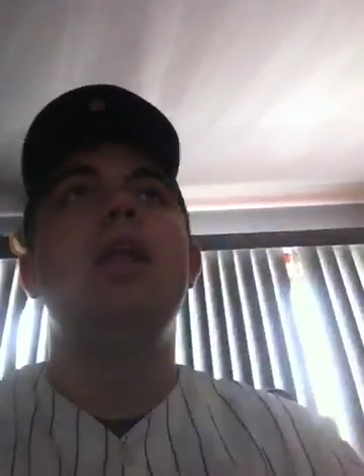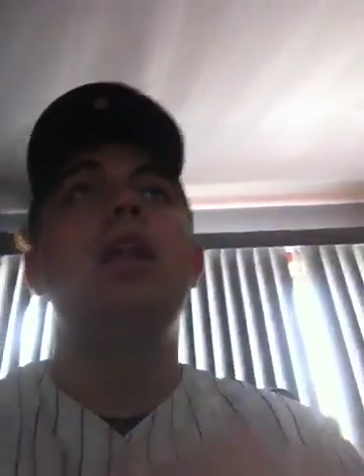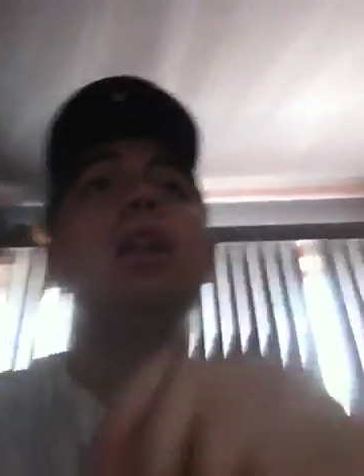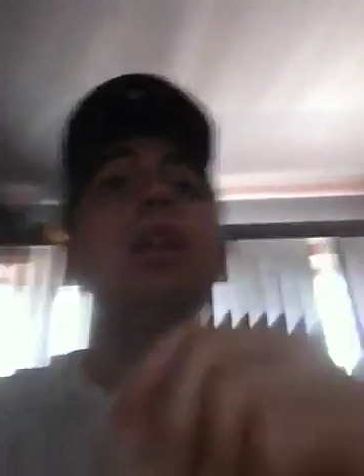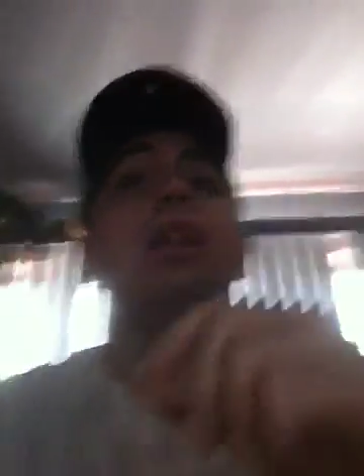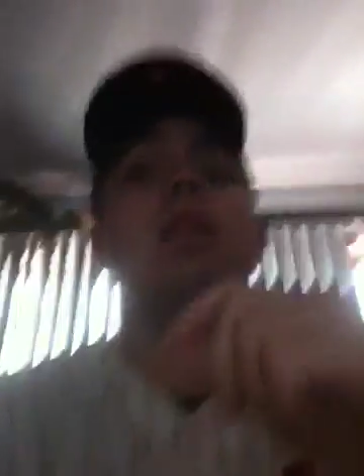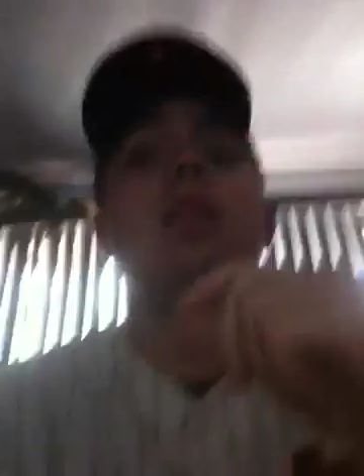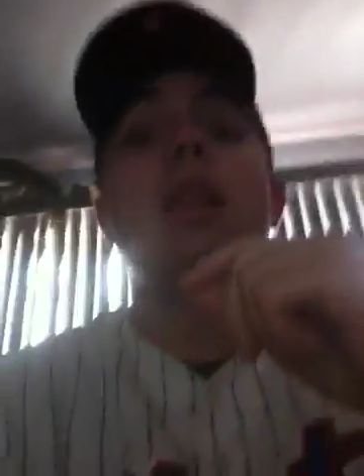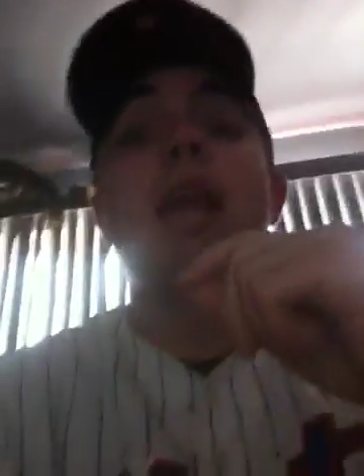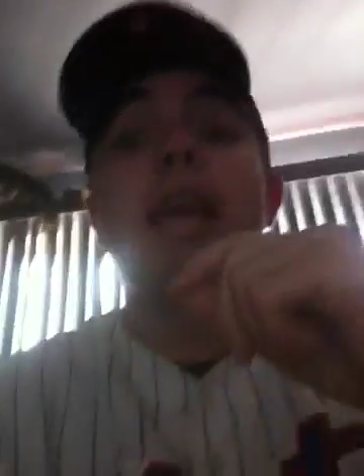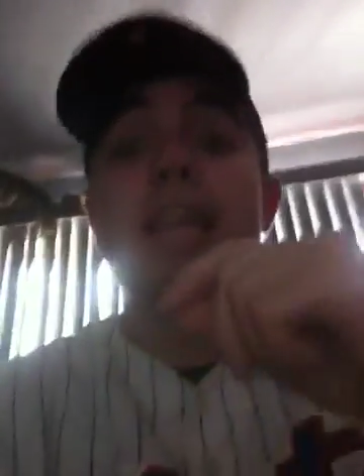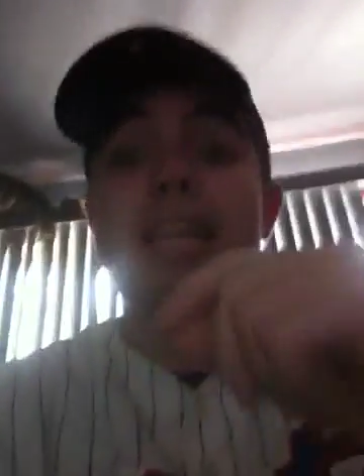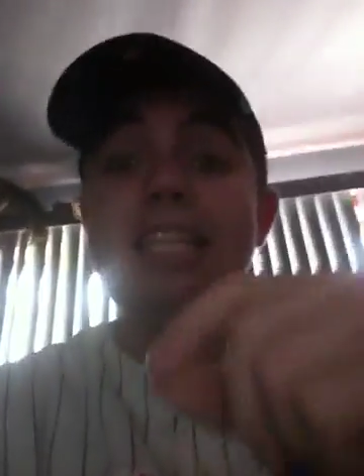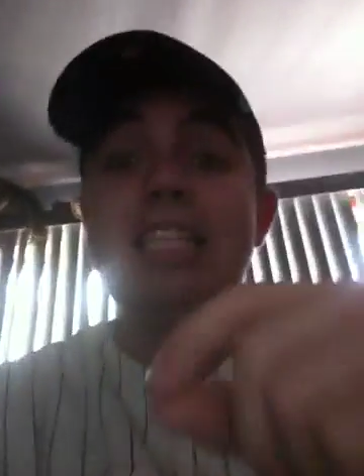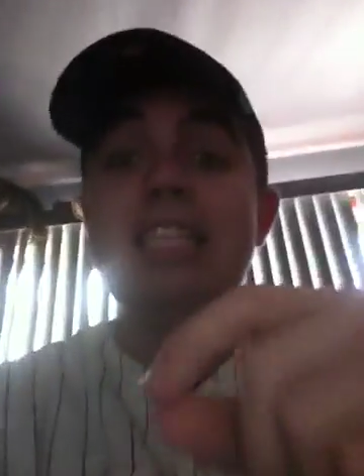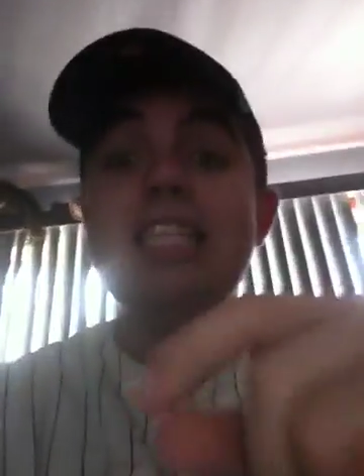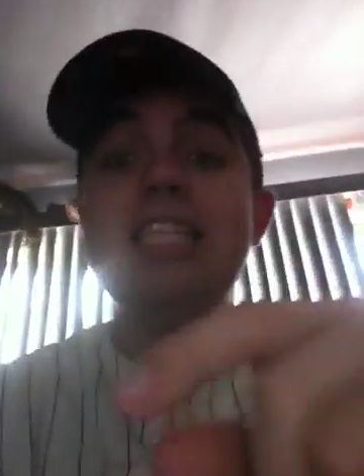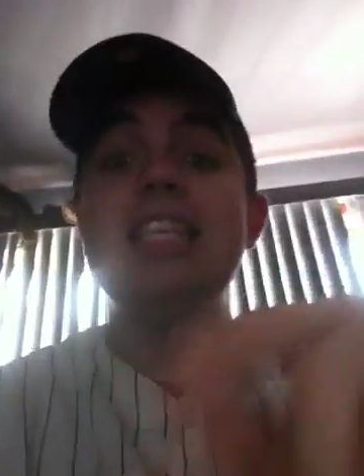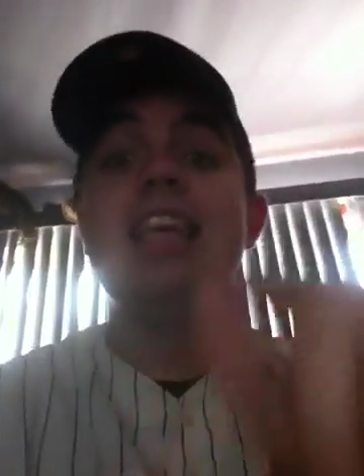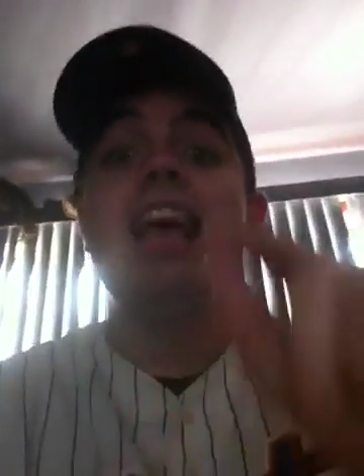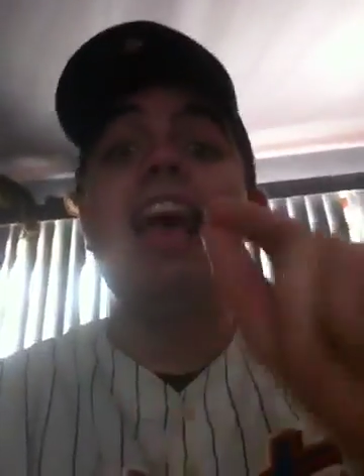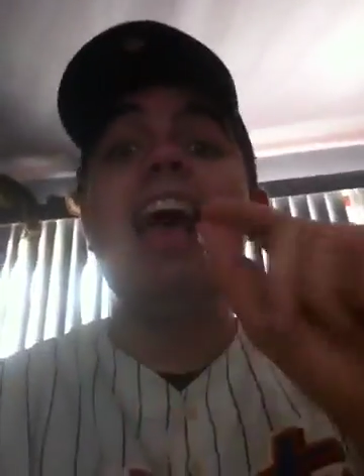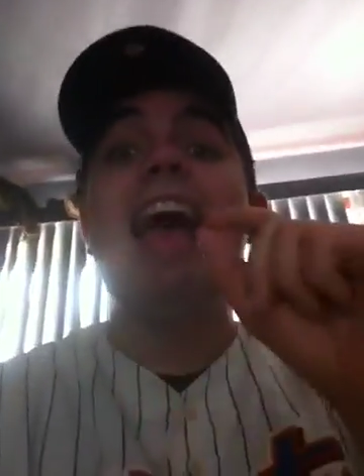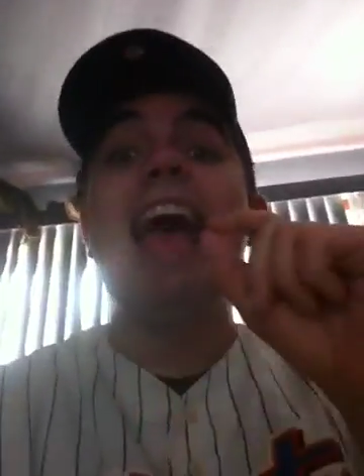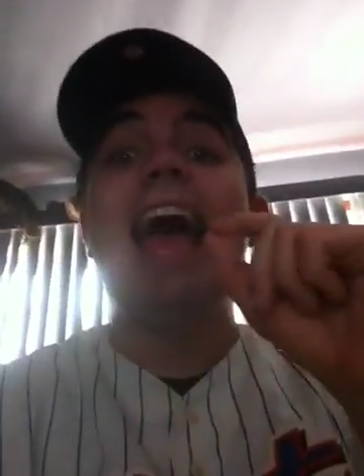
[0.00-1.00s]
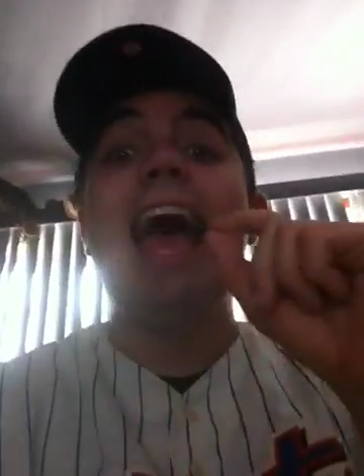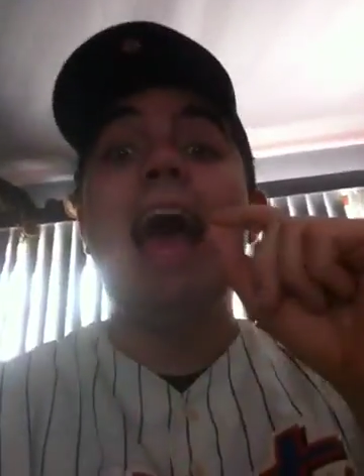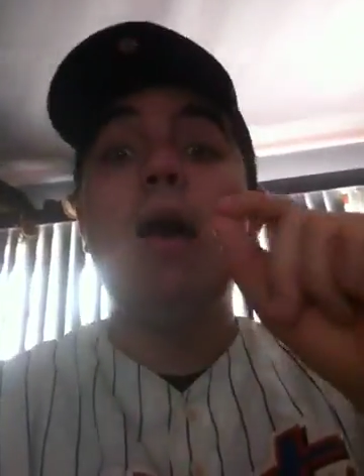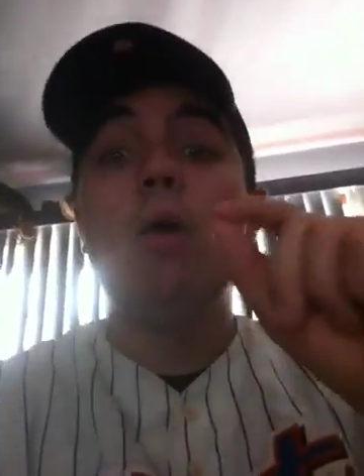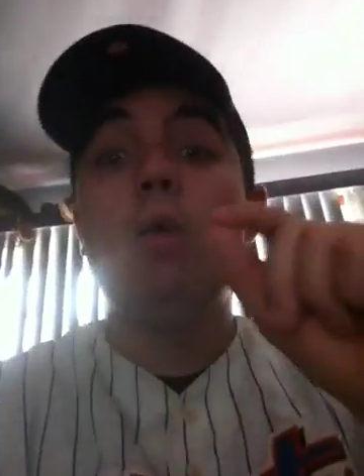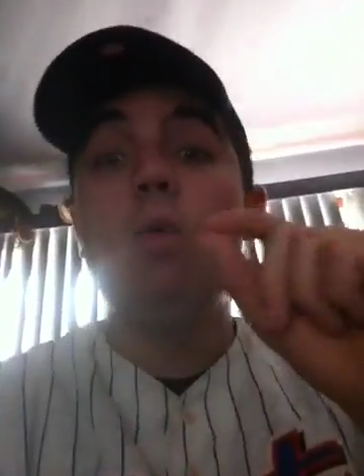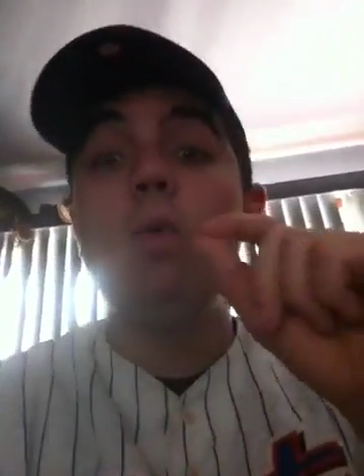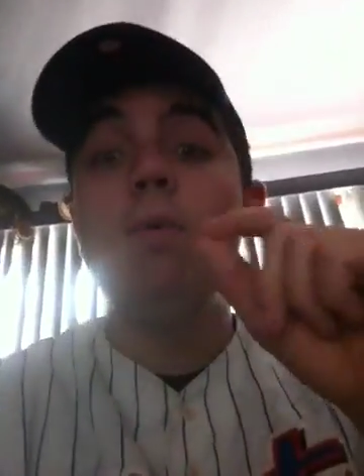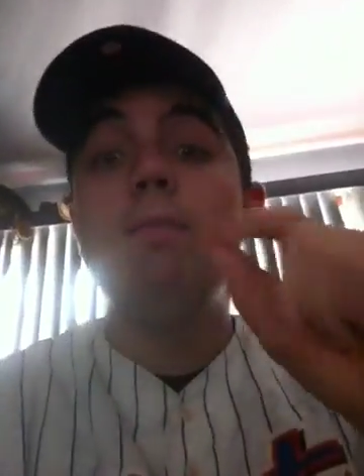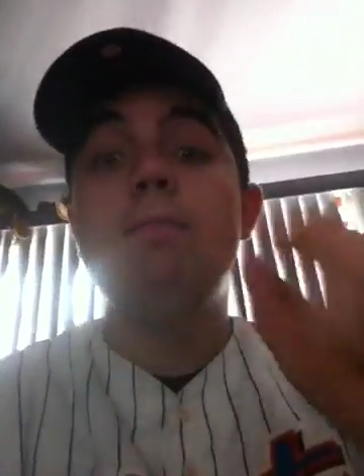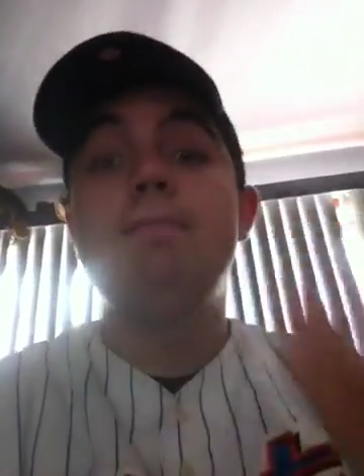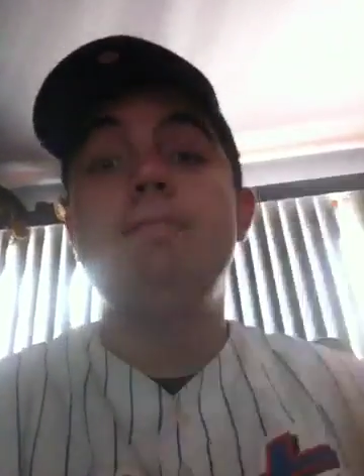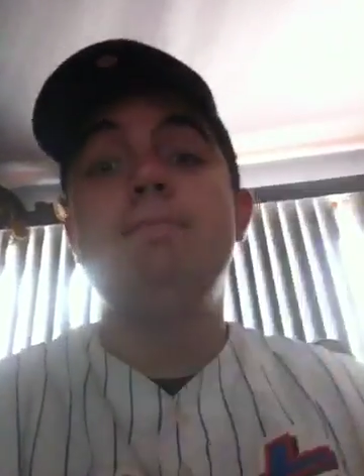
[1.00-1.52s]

Lights out.